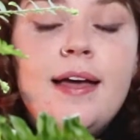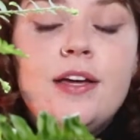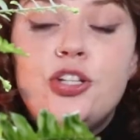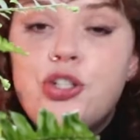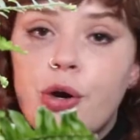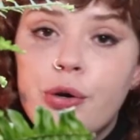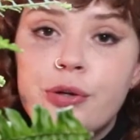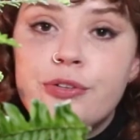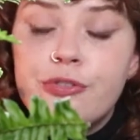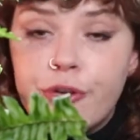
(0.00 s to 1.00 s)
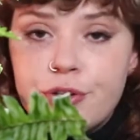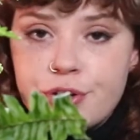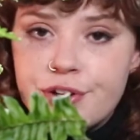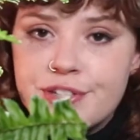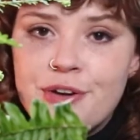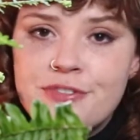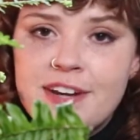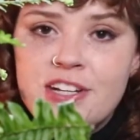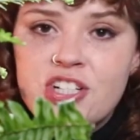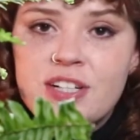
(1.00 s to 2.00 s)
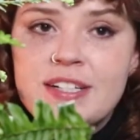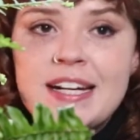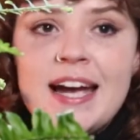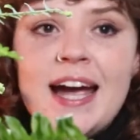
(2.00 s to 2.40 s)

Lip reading: shown photos of nature.